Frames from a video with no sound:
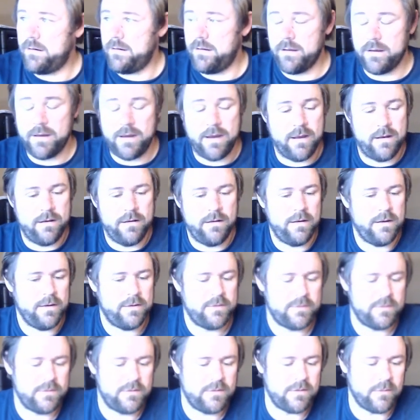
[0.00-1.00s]
Again,
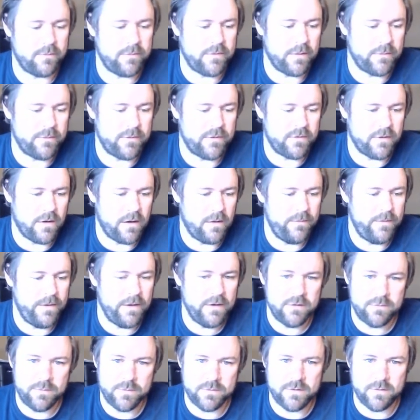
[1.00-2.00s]
it's sometimes it's
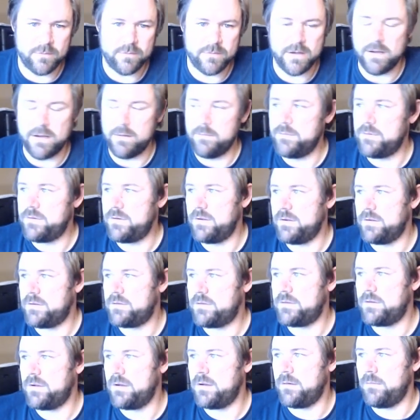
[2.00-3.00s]
obvious, but sometimes
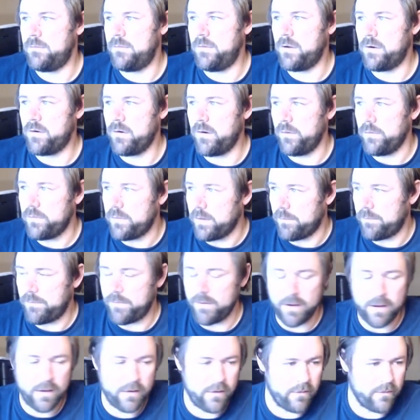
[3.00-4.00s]
it's um, you grow
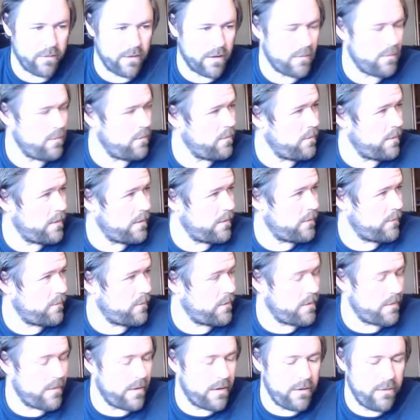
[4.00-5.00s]
something and you're like, well, what,
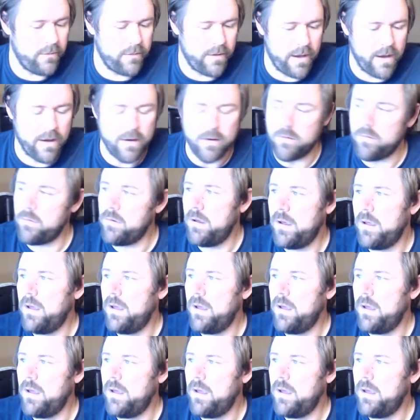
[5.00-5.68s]
what do I do now?